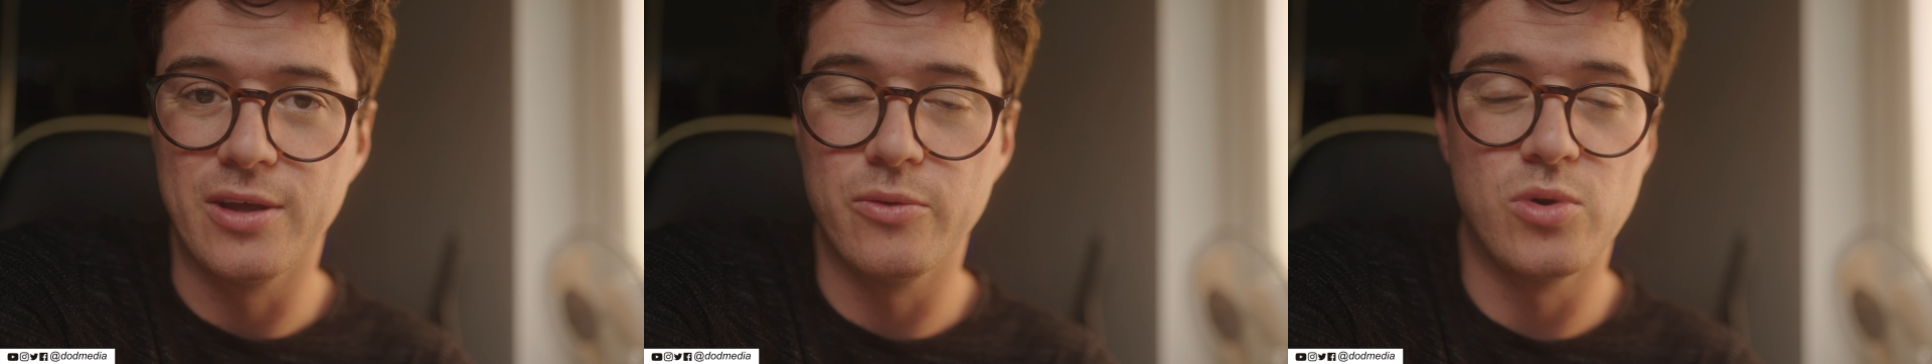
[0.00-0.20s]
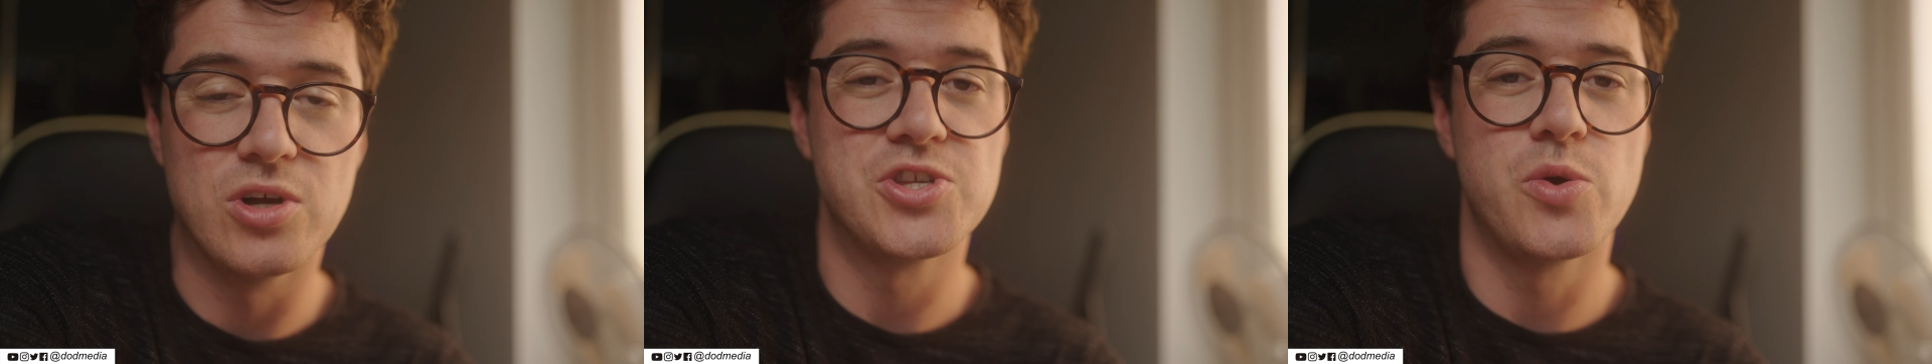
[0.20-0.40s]

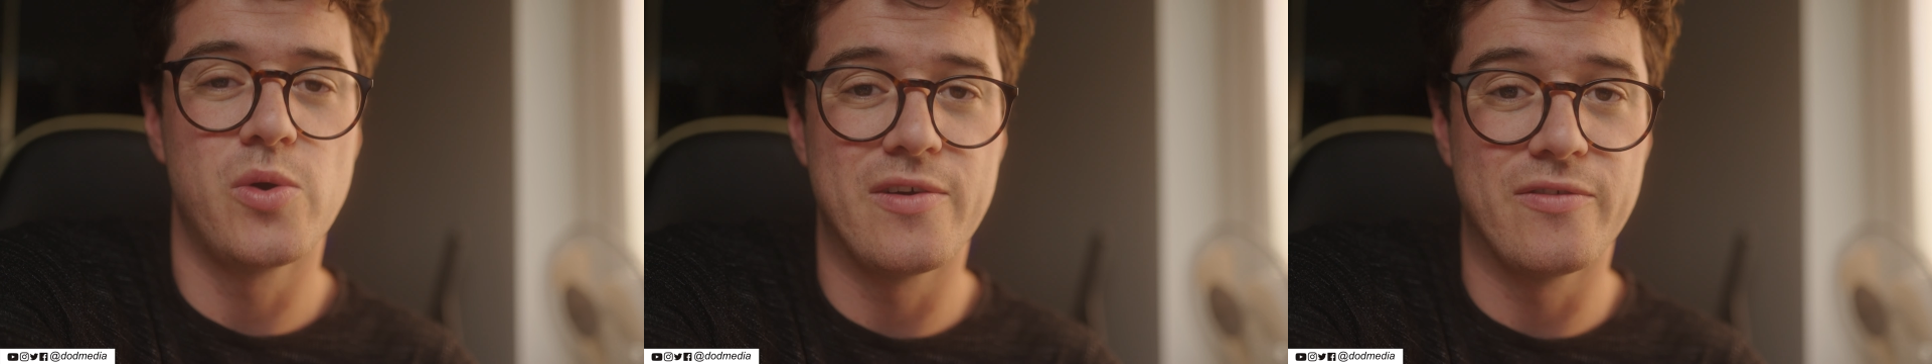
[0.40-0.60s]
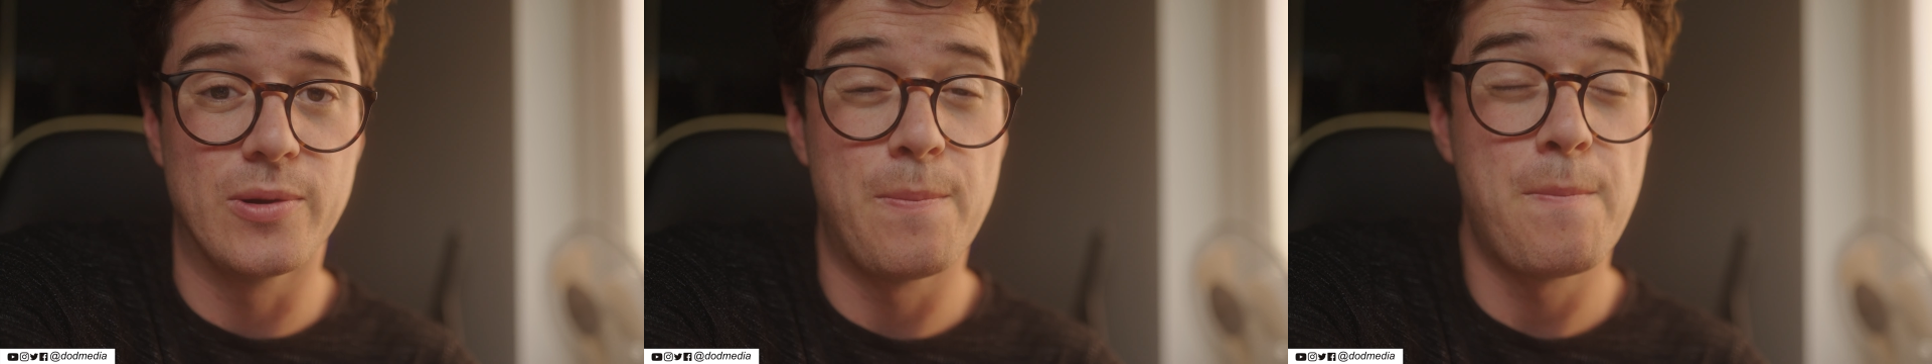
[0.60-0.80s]
it
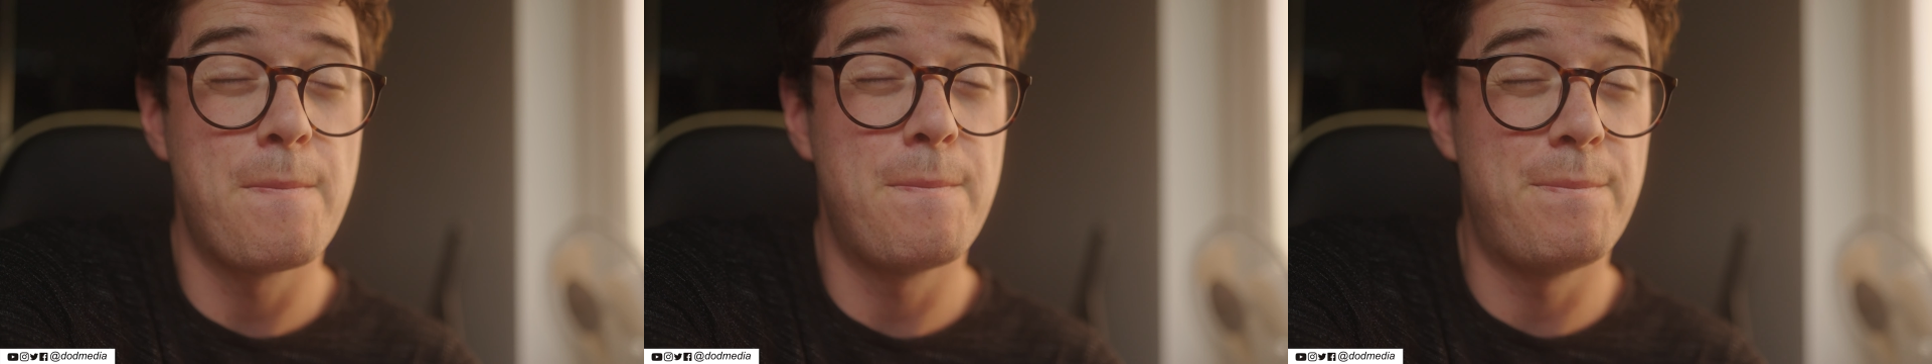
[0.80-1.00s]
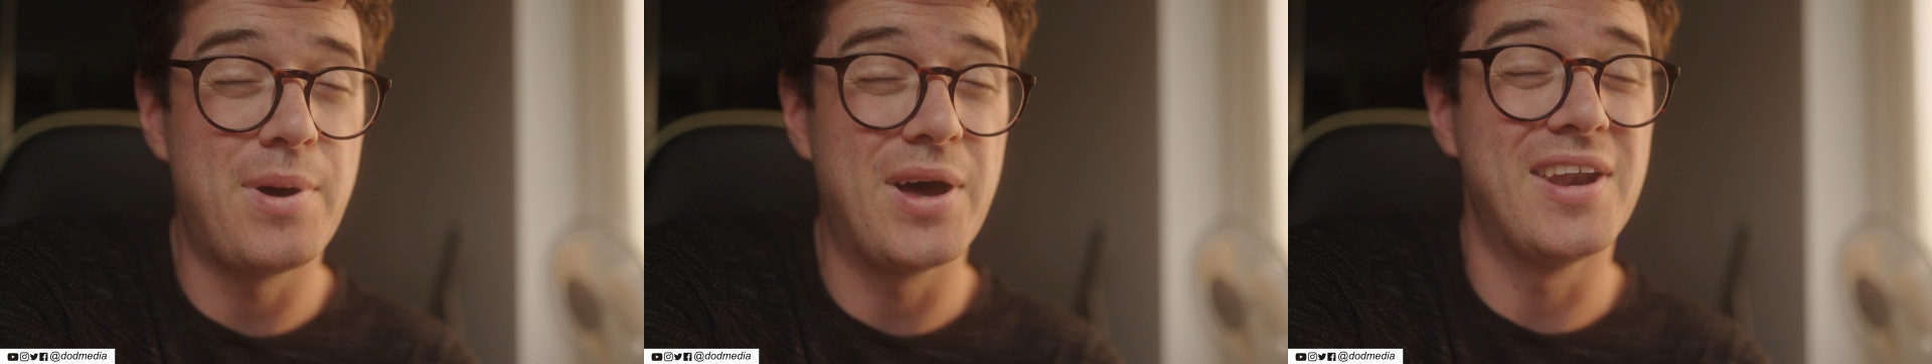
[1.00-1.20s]
whatsoever.
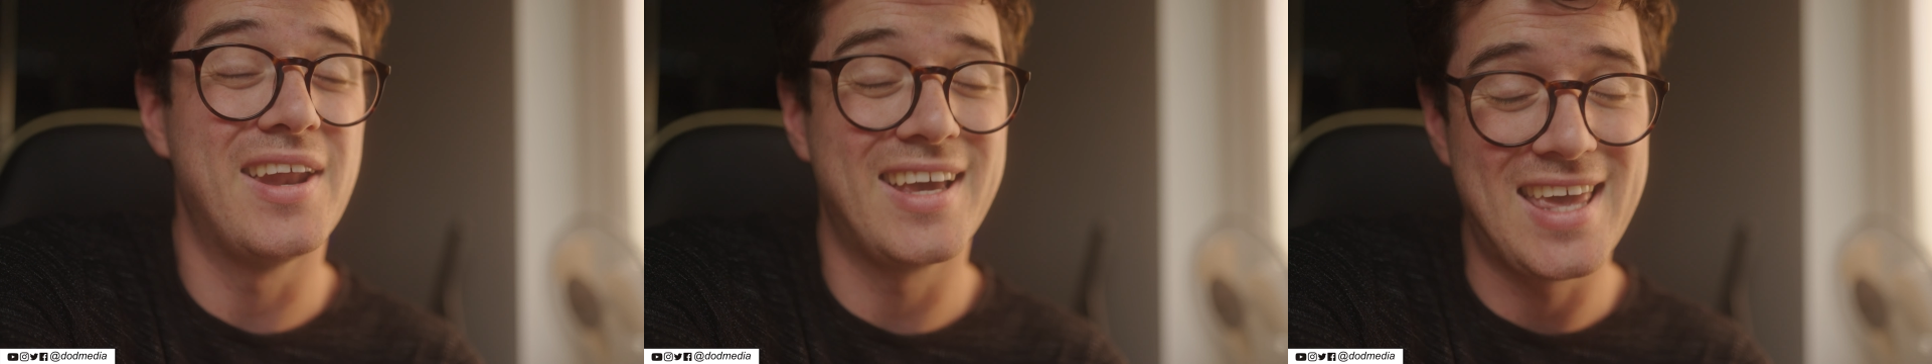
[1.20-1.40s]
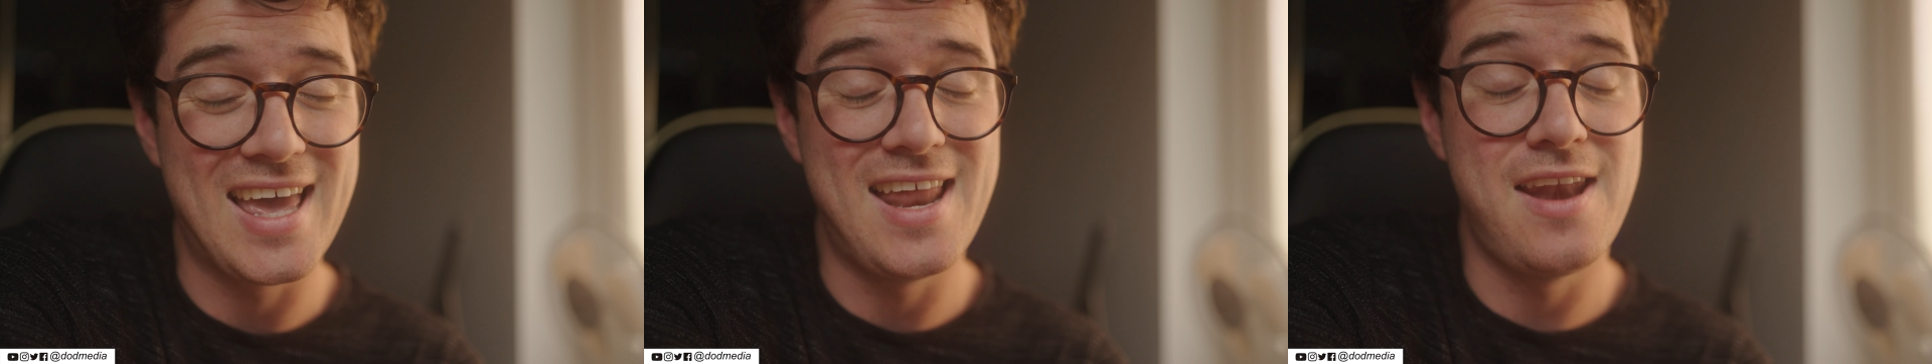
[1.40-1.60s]
But
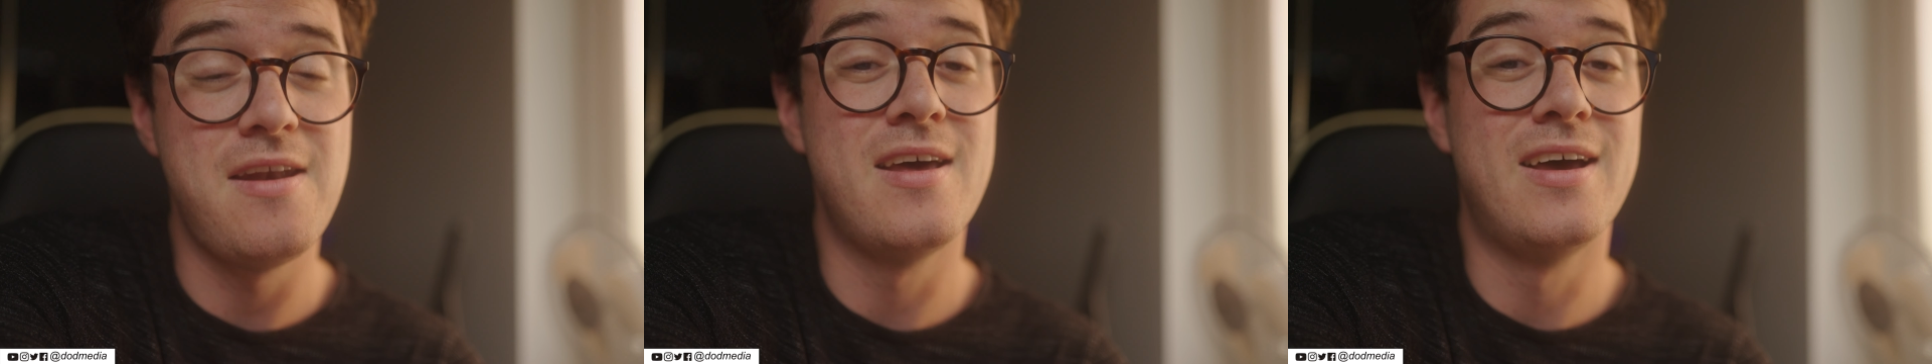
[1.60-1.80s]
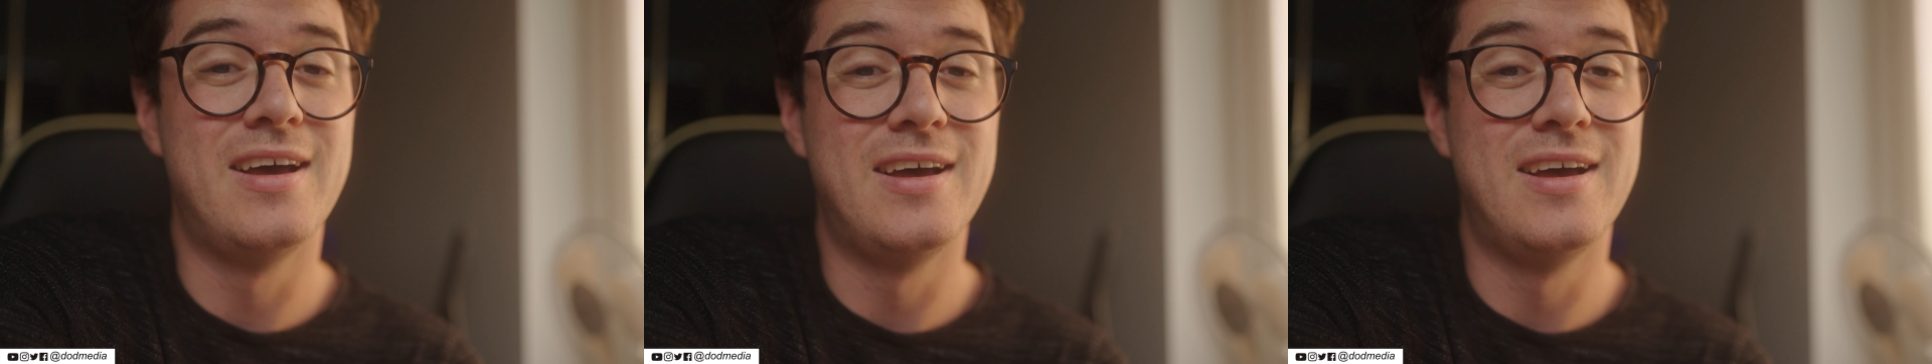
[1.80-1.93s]
again,